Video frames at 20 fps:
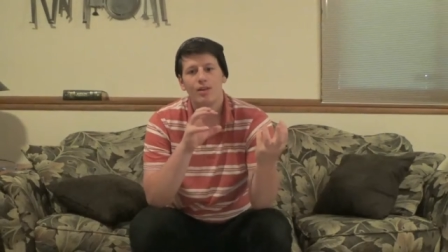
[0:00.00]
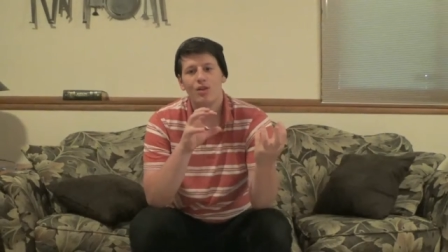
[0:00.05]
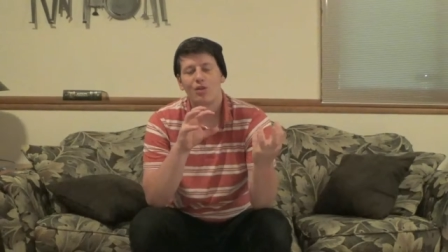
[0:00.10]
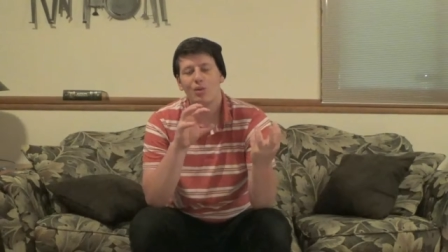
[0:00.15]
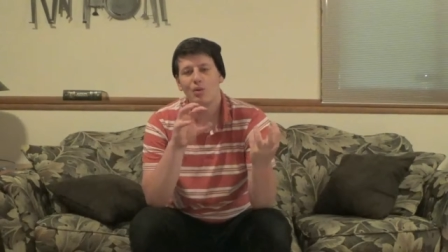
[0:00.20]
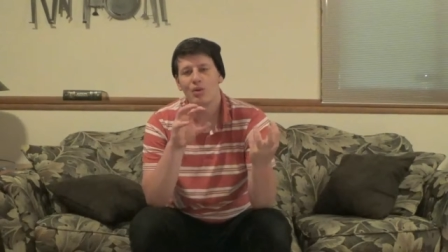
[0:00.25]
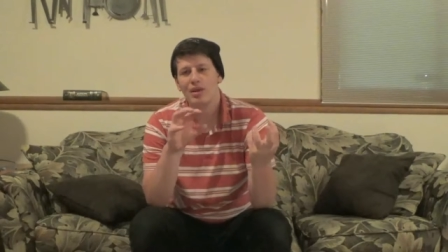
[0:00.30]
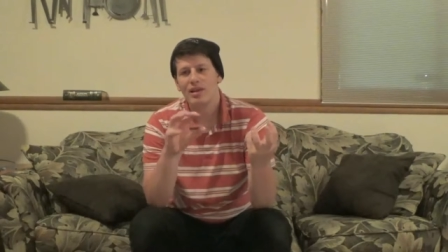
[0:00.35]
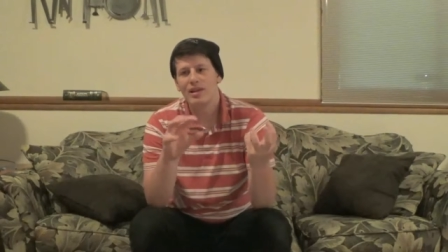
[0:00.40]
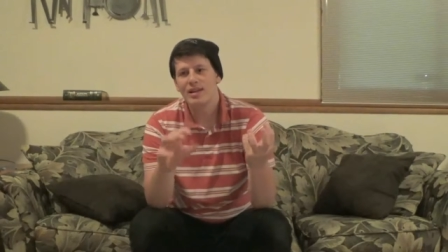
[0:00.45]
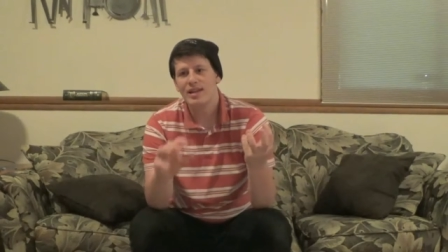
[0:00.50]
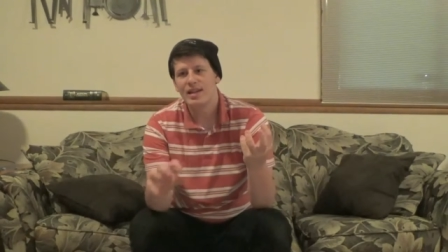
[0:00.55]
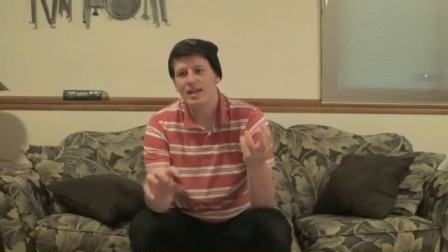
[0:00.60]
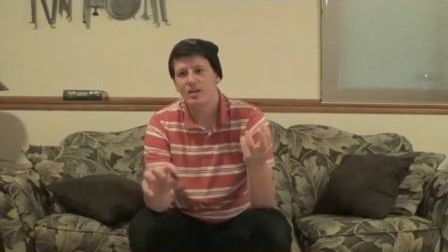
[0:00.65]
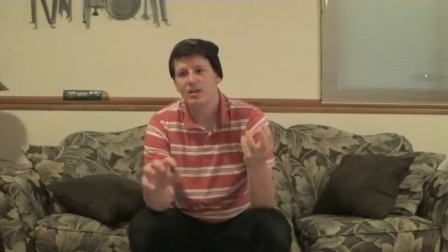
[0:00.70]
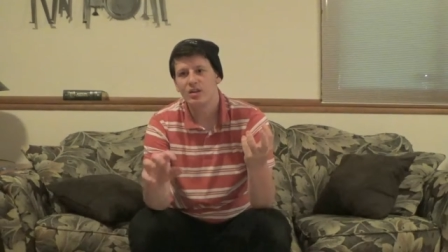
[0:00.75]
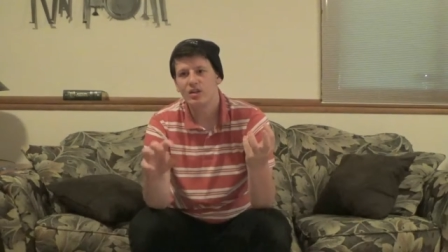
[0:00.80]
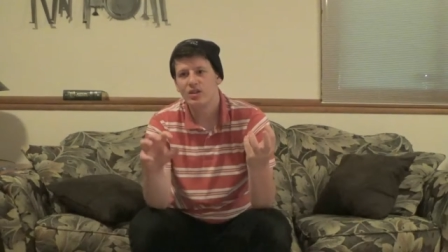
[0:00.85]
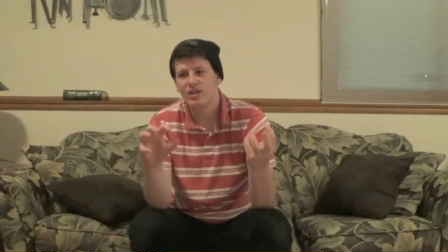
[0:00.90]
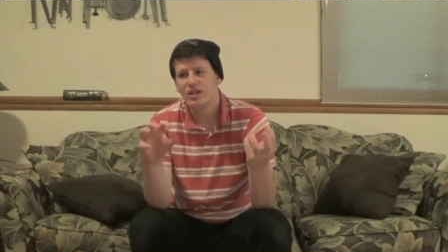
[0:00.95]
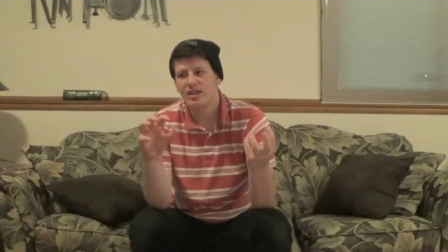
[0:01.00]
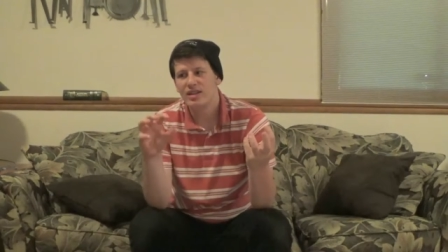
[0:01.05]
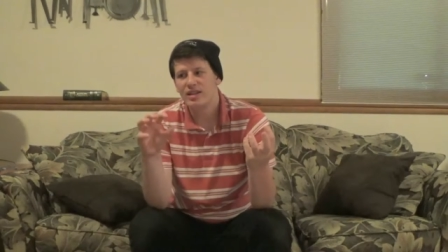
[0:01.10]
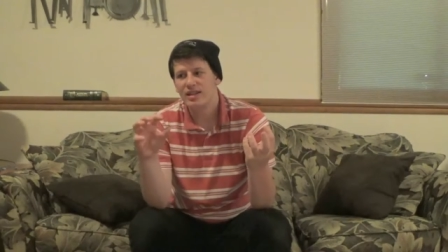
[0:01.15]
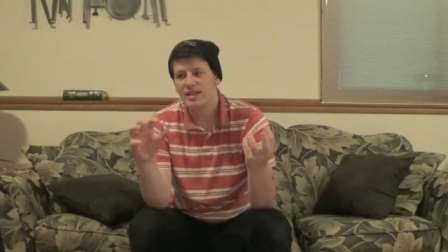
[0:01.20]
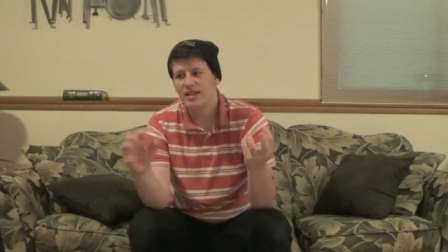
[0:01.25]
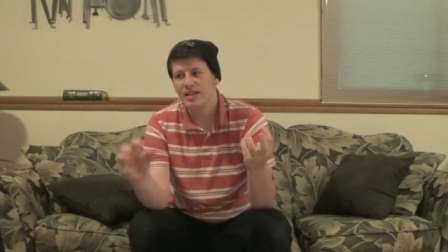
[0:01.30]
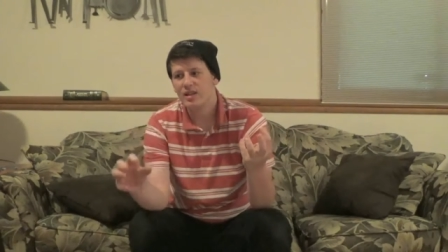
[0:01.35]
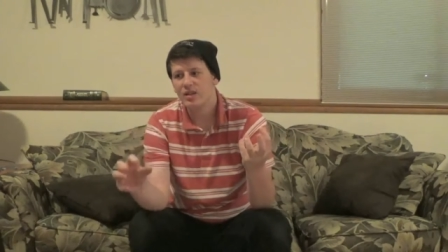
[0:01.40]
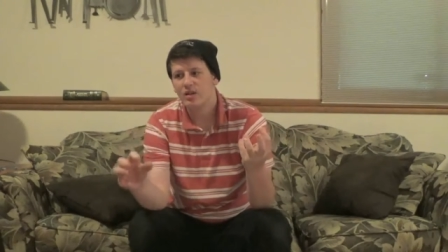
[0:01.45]
through the years and the
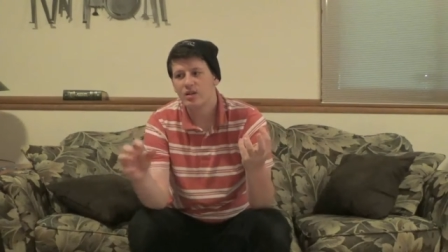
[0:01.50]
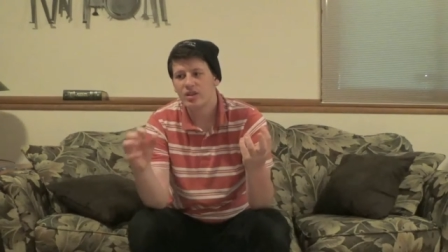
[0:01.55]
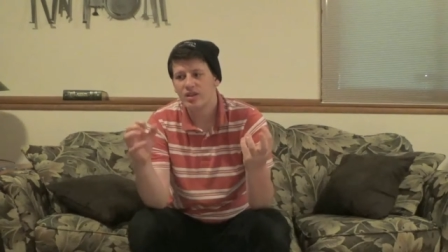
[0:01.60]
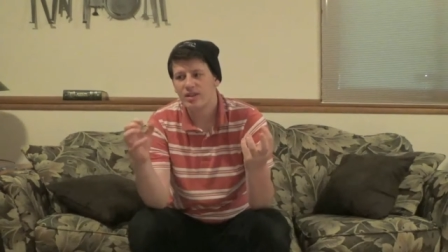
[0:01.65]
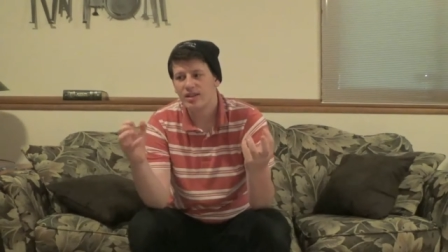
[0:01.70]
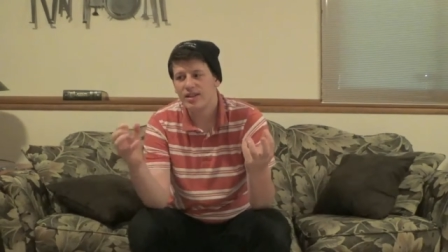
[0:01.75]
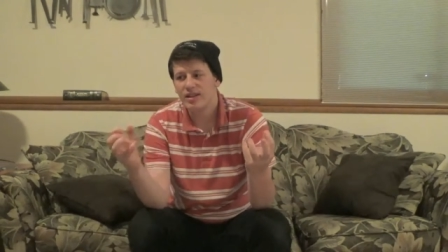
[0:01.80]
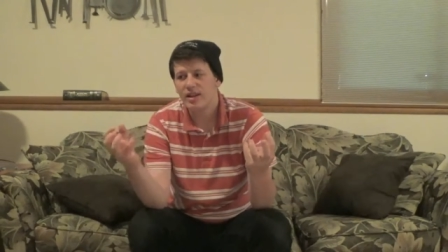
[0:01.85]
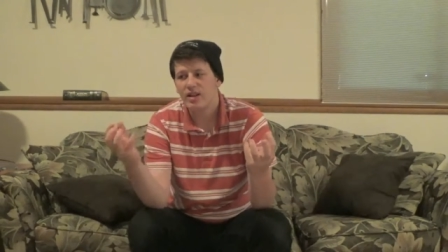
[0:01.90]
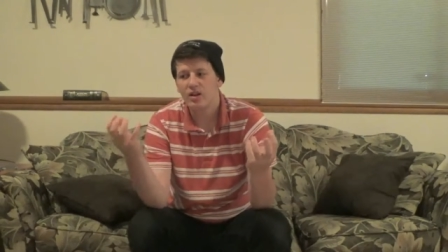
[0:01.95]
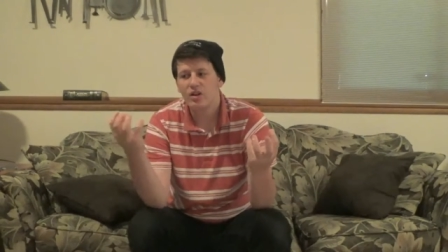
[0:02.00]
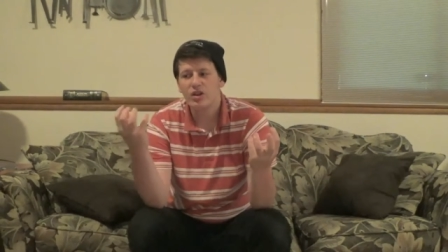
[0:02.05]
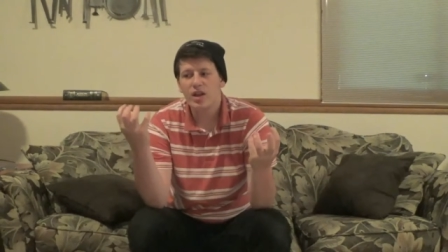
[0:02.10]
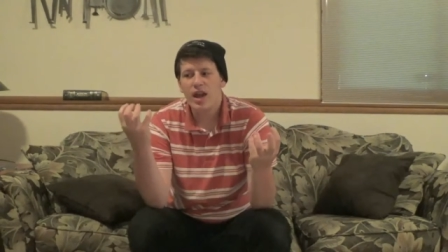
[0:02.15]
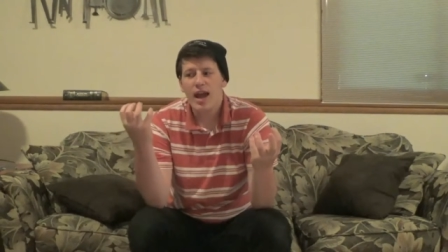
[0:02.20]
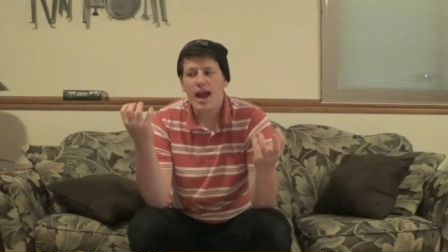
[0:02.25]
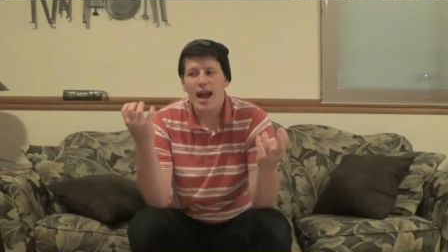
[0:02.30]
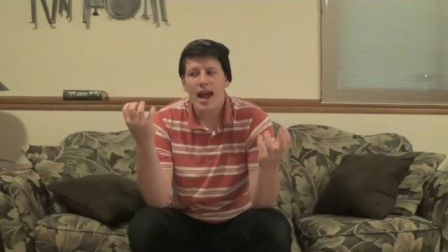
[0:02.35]
years and the years,